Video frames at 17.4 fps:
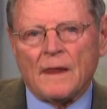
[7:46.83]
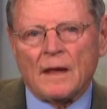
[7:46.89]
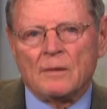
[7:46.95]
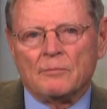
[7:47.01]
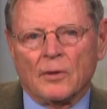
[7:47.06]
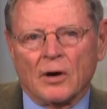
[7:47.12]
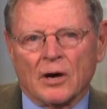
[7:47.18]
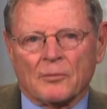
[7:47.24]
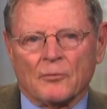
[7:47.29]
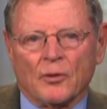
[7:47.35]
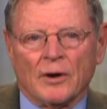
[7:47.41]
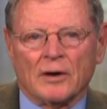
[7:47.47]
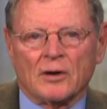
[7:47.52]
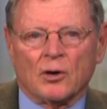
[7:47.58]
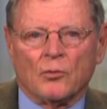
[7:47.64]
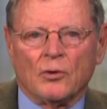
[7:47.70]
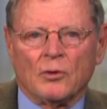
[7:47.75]
Marc
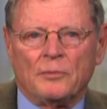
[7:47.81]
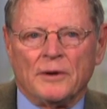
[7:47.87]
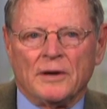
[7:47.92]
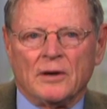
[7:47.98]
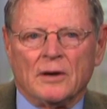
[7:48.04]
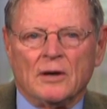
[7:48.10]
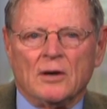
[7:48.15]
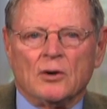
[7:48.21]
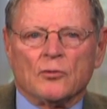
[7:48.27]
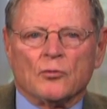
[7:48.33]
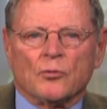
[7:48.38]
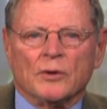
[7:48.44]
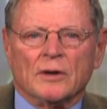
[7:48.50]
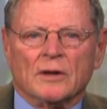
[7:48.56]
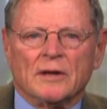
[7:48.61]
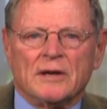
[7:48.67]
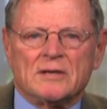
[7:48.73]
Morano will be
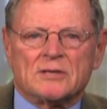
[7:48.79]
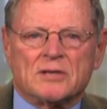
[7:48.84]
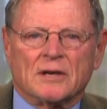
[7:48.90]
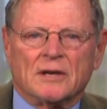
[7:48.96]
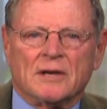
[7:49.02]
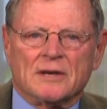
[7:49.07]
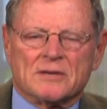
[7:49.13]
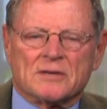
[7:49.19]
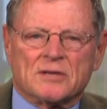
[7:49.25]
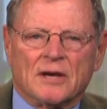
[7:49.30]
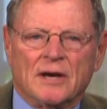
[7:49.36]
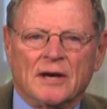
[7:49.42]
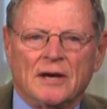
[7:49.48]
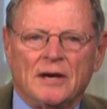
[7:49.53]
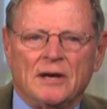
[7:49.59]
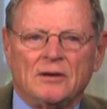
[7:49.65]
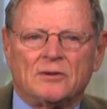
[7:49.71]
releasing his
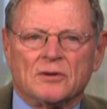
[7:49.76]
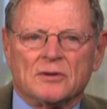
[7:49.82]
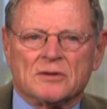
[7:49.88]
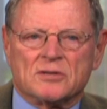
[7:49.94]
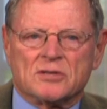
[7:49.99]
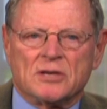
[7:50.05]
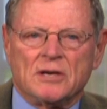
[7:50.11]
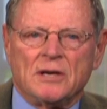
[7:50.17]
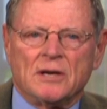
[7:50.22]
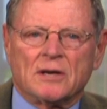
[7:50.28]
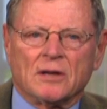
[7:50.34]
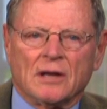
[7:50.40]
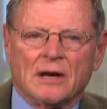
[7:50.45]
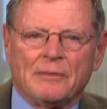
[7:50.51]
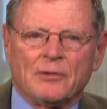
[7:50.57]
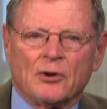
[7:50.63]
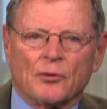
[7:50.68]
A to Z
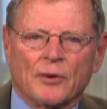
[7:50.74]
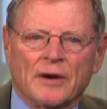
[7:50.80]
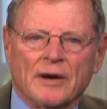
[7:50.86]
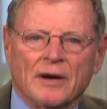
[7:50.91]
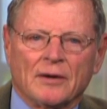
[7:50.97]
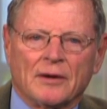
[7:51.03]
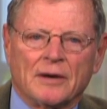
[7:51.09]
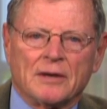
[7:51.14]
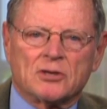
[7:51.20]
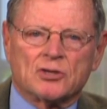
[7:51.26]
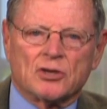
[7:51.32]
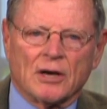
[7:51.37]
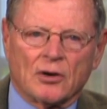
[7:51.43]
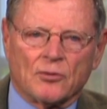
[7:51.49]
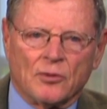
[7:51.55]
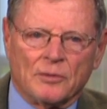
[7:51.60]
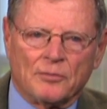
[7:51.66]
climate reality
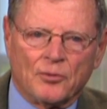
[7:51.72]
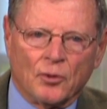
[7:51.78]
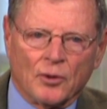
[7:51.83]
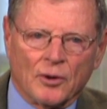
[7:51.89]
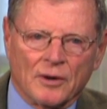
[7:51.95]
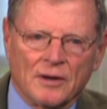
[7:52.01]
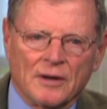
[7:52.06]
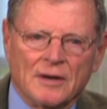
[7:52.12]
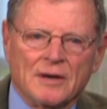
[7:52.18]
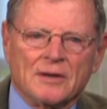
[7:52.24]
check report.